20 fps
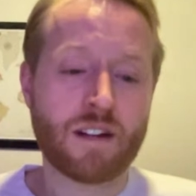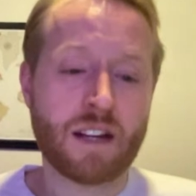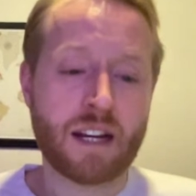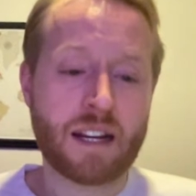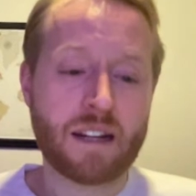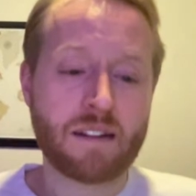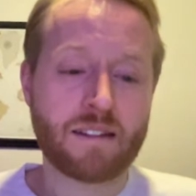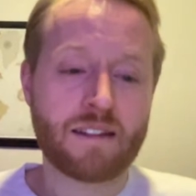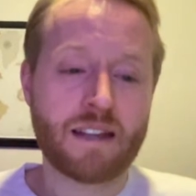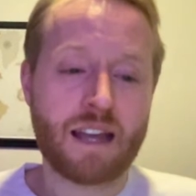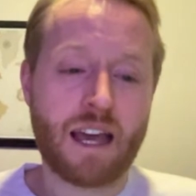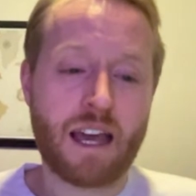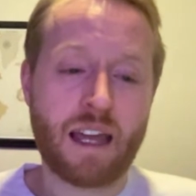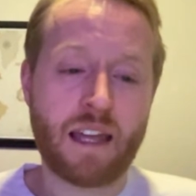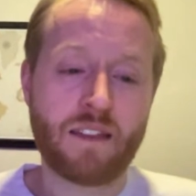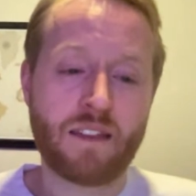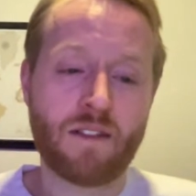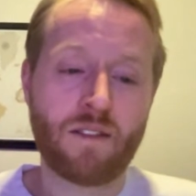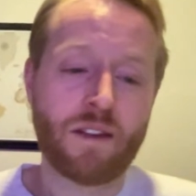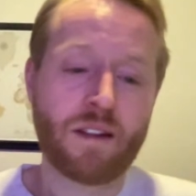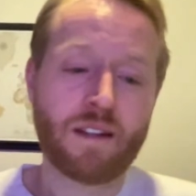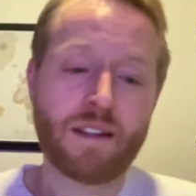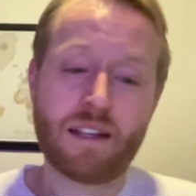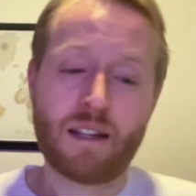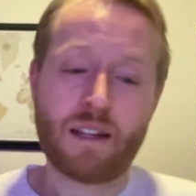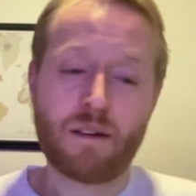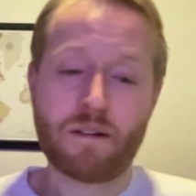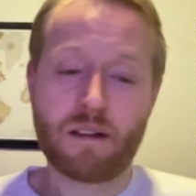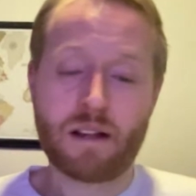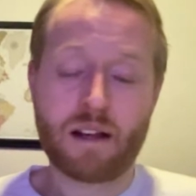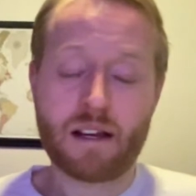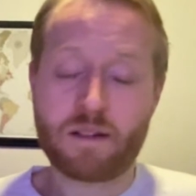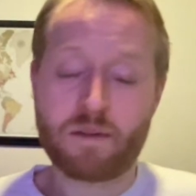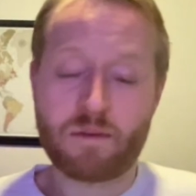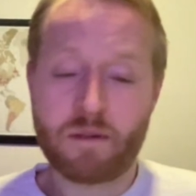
I got to say, though they did equalize.